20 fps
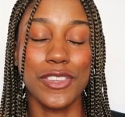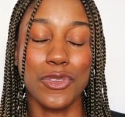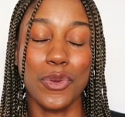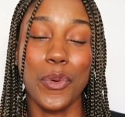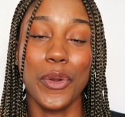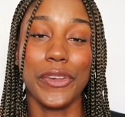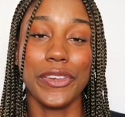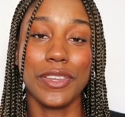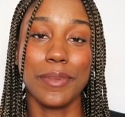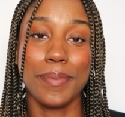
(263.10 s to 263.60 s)
is
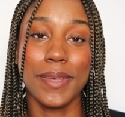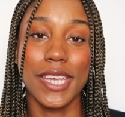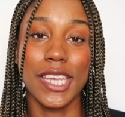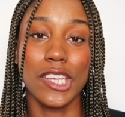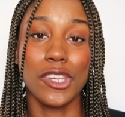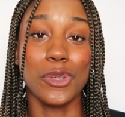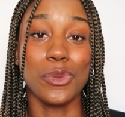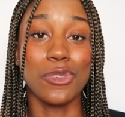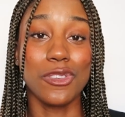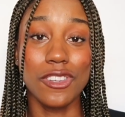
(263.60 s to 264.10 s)
going to be
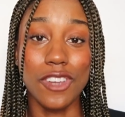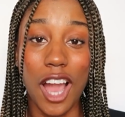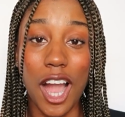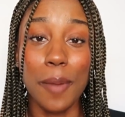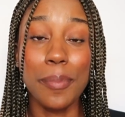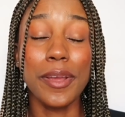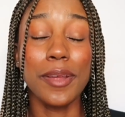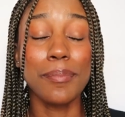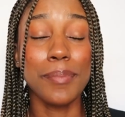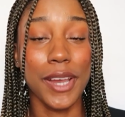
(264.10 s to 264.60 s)
to
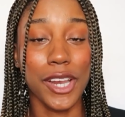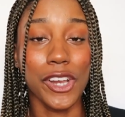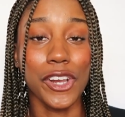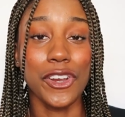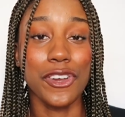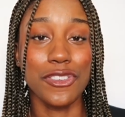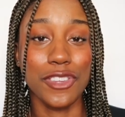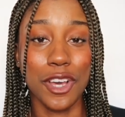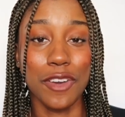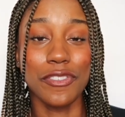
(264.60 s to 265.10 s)
stop
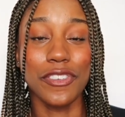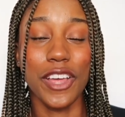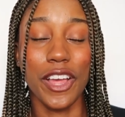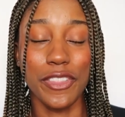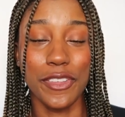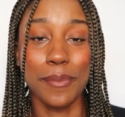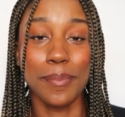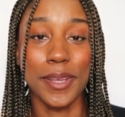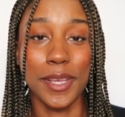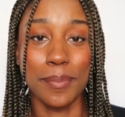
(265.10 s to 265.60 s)
comparing yourself to
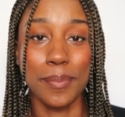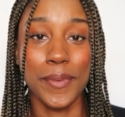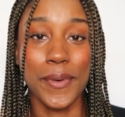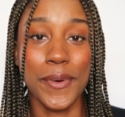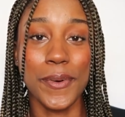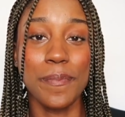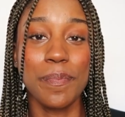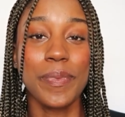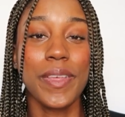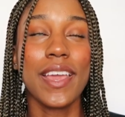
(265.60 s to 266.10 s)
other
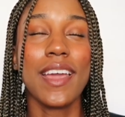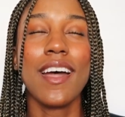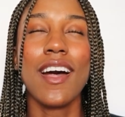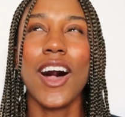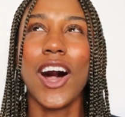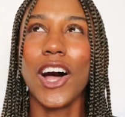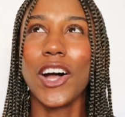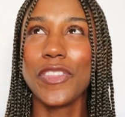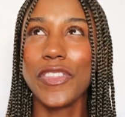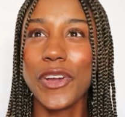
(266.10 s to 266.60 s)
people.
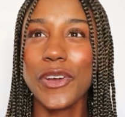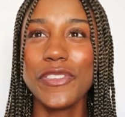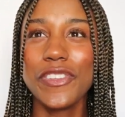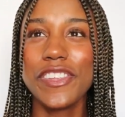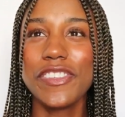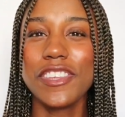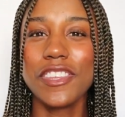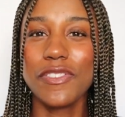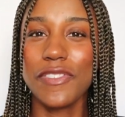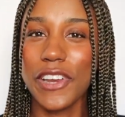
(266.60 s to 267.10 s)
Although
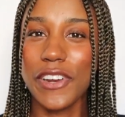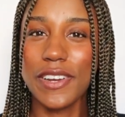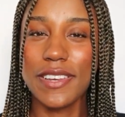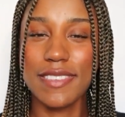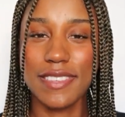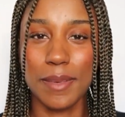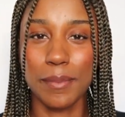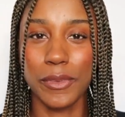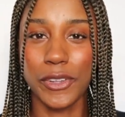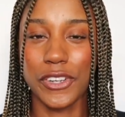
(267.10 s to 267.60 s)
this is very
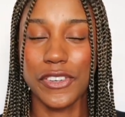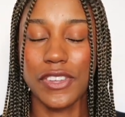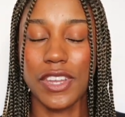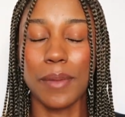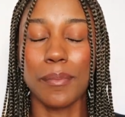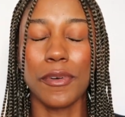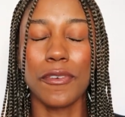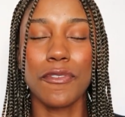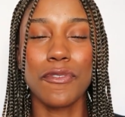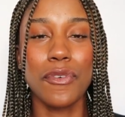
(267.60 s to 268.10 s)
similar to
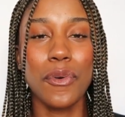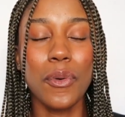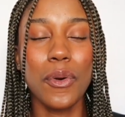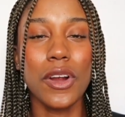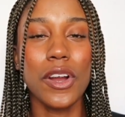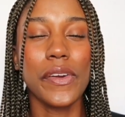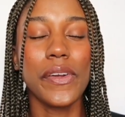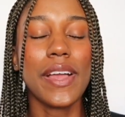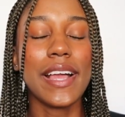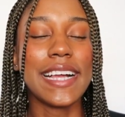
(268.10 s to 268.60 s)
number
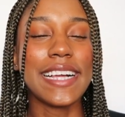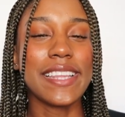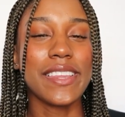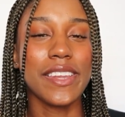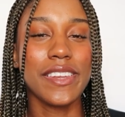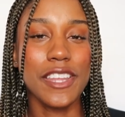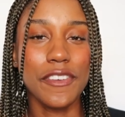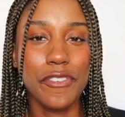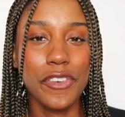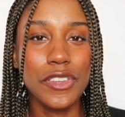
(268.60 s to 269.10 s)
4,
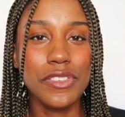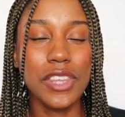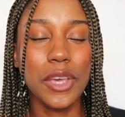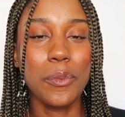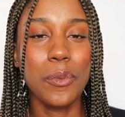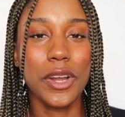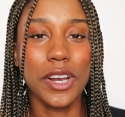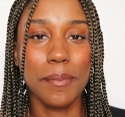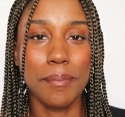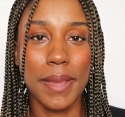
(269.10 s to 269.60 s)
the difference I
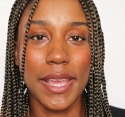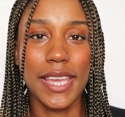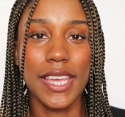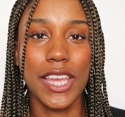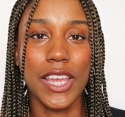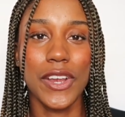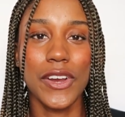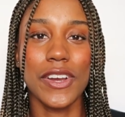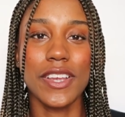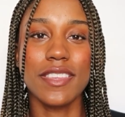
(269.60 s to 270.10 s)
want to make
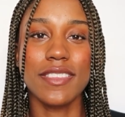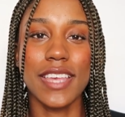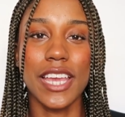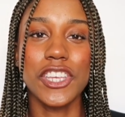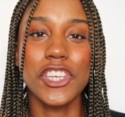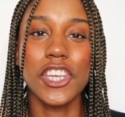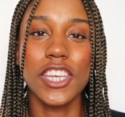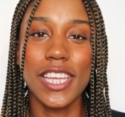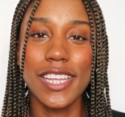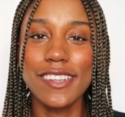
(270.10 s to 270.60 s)
here is
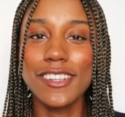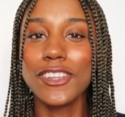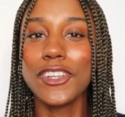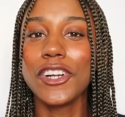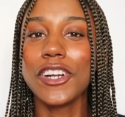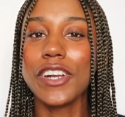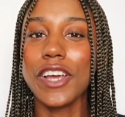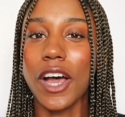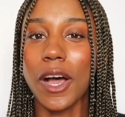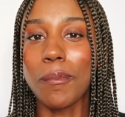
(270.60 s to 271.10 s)
that you need to
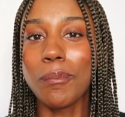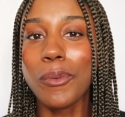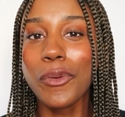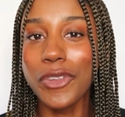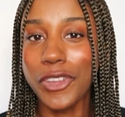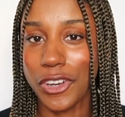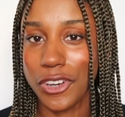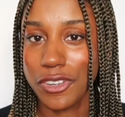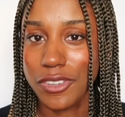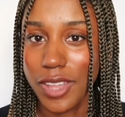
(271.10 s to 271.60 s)
learn to
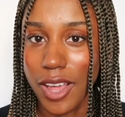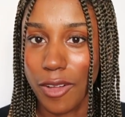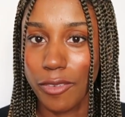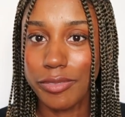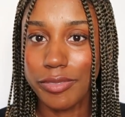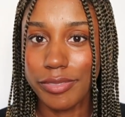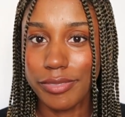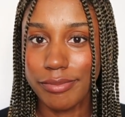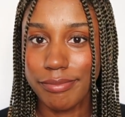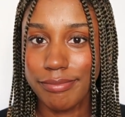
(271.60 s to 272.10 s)
humble
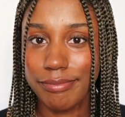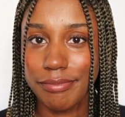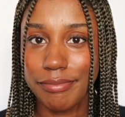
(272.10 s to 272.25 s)
yourself.